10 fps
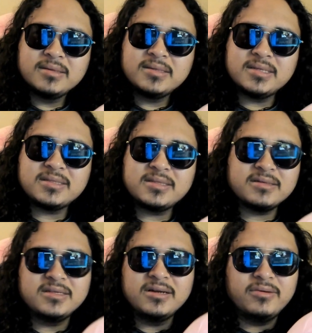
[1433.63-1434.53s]
Just,
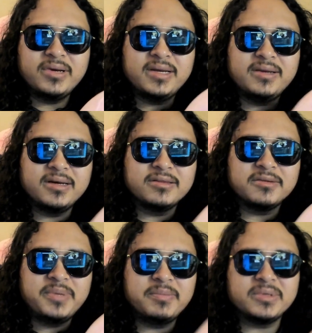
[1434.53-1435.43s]
there's no way other
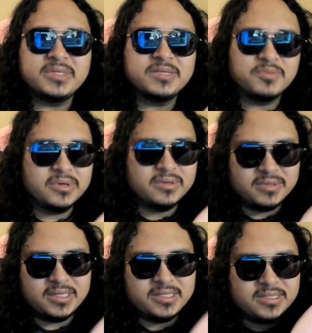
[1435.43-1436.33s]
people just weren't
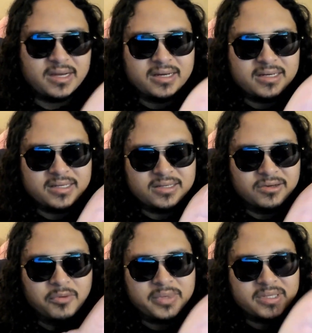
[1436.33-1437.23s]
excited and
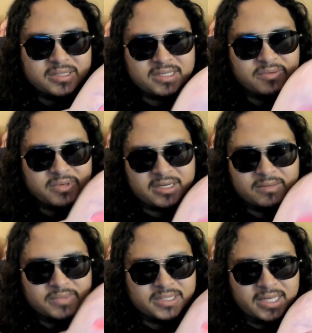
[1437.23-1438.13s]
hoping to see what
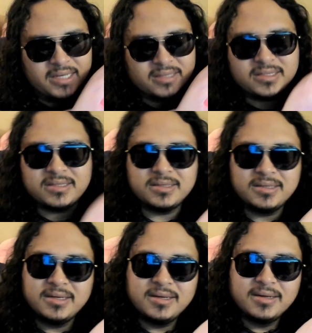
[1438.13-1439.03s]
comes next.
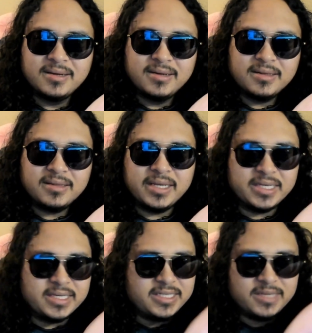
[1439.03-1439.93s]
Like
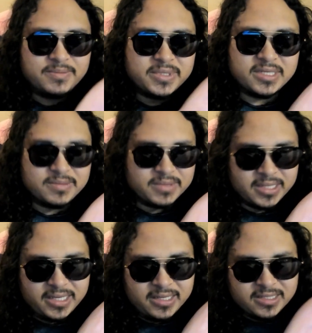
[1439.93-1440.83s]
Egyptian times.
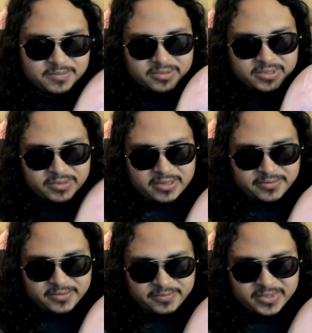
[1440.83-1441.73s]
Like, Egypt was around
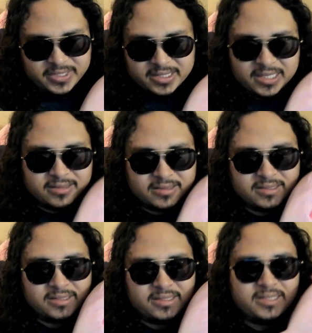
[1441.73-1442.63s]
for freaking
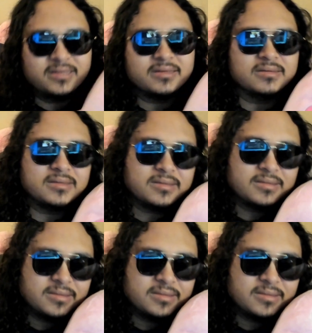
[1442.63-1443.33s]
thousands of years.